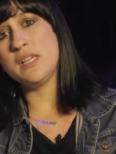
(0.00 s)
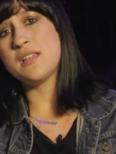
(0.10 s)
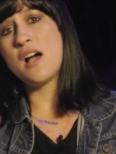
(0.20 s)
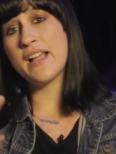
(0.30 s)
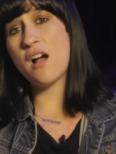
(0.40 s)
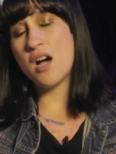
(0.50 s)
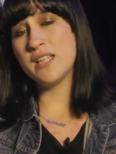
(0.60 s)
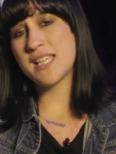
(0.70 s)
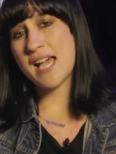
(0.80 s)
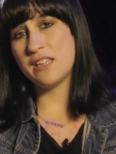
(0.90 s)
is I
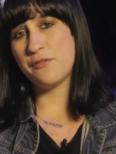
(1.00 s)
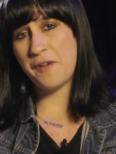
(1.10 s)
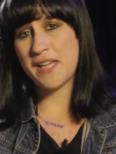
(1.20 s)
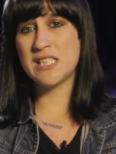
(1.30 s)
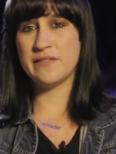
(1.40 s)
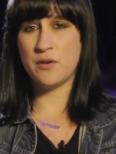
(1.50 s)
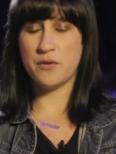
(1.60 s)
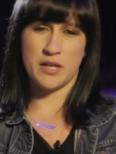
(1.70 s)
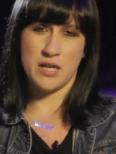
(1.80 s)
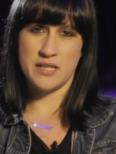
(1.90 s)
contact the festival
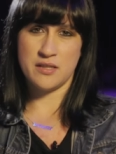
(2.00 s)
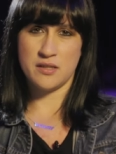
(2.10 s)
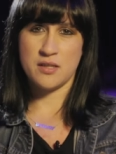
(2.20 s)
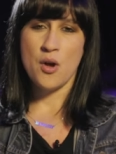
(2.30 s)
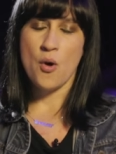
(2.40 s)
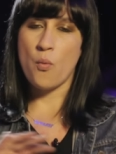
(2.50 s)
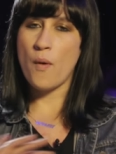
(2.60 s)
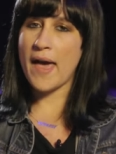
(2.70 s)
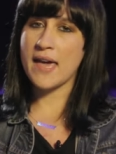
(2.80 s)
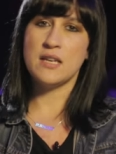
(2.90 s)
organisers
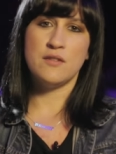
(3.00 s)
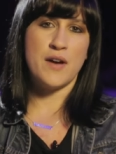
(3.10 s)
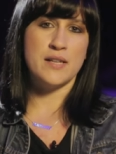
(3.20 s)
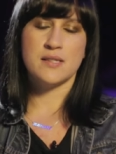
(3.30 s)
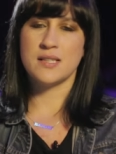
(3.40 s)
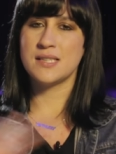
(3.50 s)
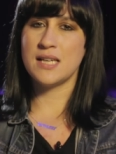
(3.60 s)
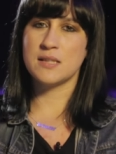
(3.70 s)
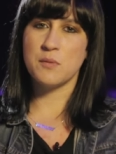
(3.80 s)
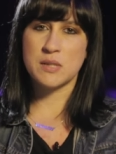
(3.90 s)
way in advance, like
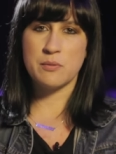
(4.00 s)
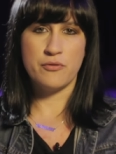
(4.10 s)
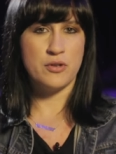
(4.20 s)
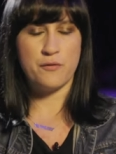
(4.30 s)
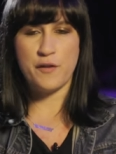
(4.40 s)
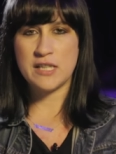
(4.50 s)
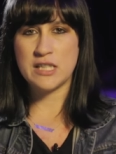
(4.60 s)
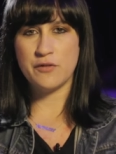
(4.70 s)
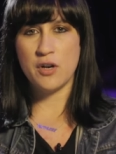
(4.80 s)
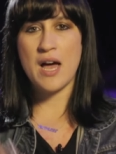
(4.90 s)
six months before the
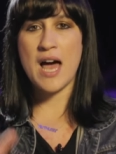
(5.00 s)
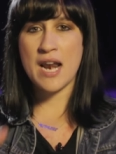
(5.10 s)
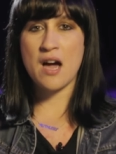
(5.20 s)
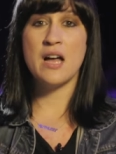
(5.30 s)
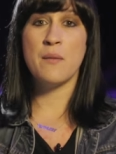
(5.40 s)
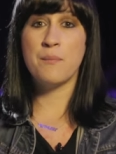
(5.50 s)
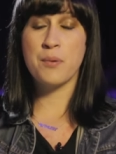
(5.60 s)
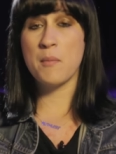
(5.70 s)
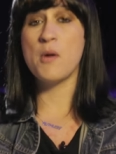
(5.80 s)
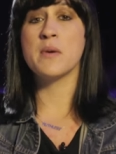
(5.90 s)
festival, and I'll
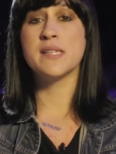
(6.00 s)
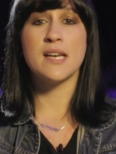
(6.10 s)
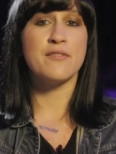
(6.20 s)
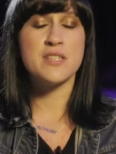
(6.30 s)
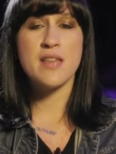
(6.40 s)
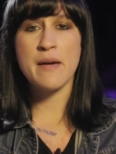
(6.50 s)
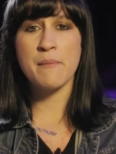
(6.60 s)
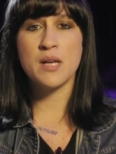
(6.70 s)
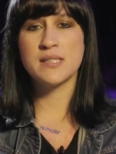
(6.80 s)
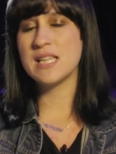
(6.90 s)
promote myself to
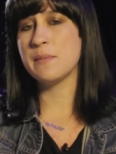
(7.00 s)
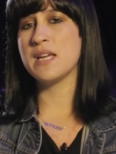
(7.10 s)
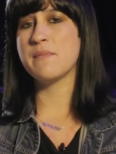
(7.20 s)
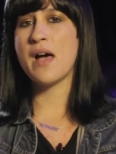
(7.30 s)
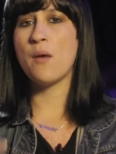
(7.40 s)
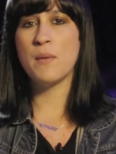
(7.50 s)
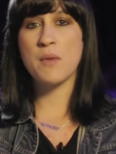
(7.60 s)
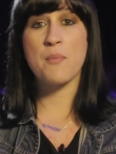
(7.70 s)
them. I'll send them an email with my